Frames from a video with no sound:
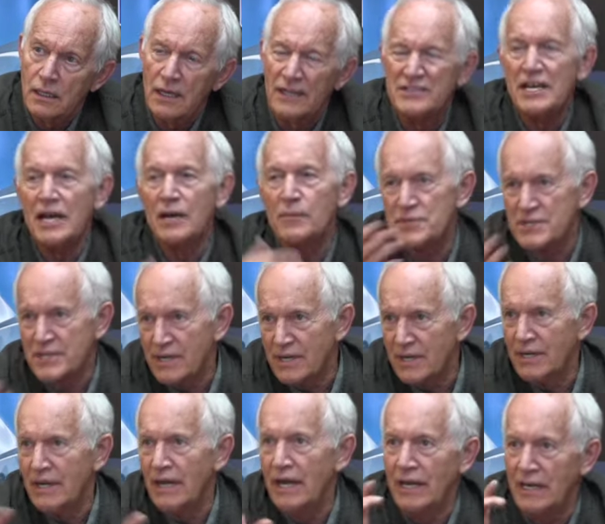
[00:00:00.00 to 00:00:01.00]
attempts
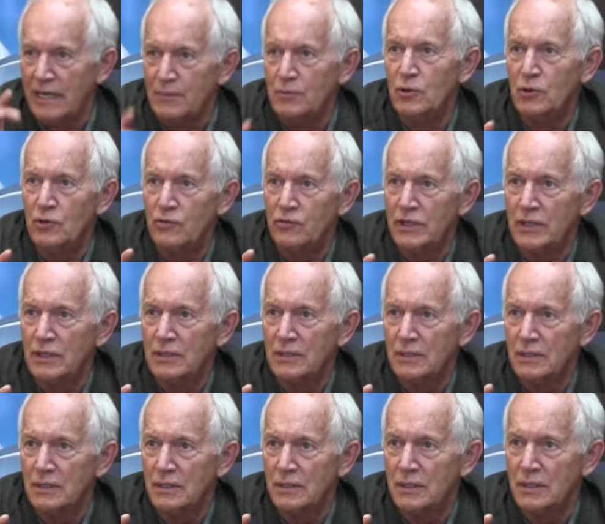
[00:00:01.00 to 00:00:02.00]
at an A movie,
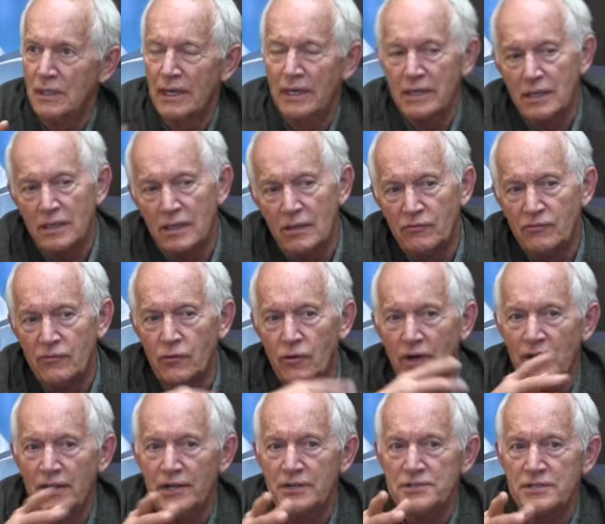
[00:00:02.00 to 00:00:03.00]
like you know
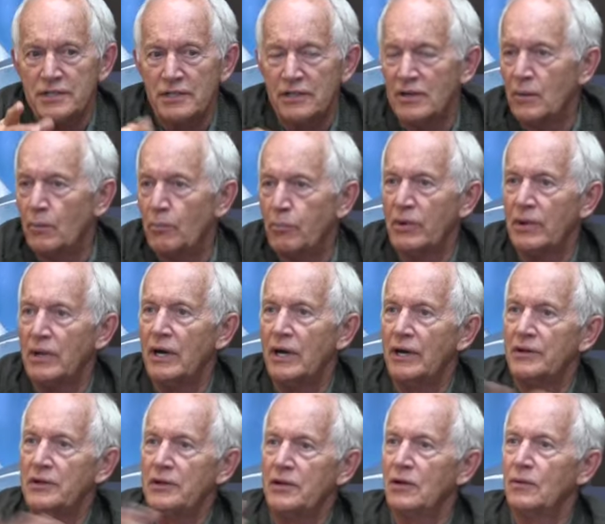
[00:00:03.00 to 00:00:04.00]
Voyage into the
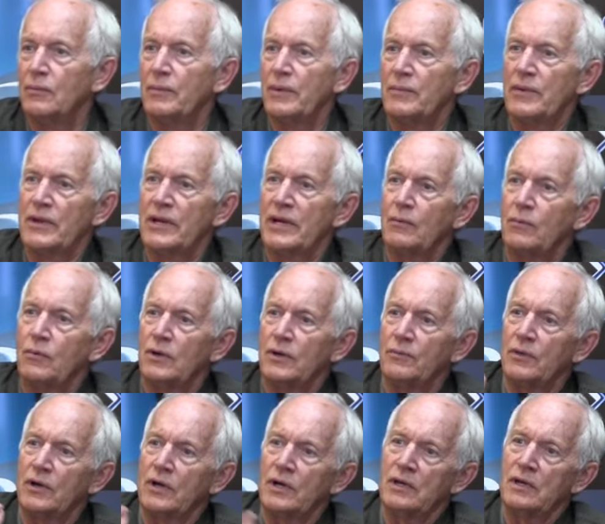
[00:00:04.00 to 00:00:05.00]
Blood. You know, remember that?
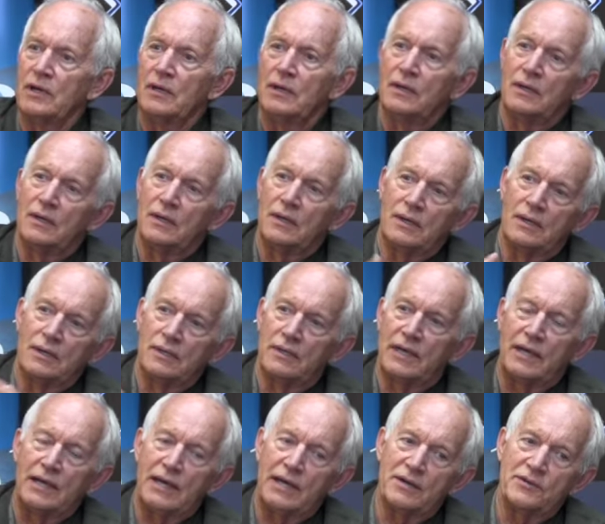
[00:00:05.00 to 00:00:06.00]
game?
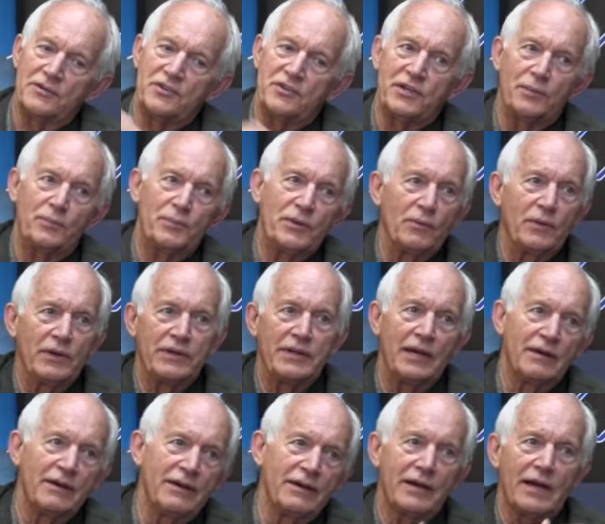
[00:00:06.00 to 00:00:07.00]
they had a ship that went
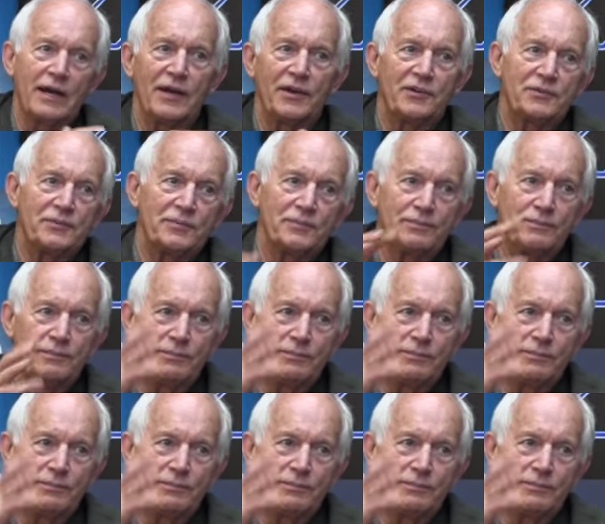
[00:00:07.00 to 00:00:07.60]
down, and the guys.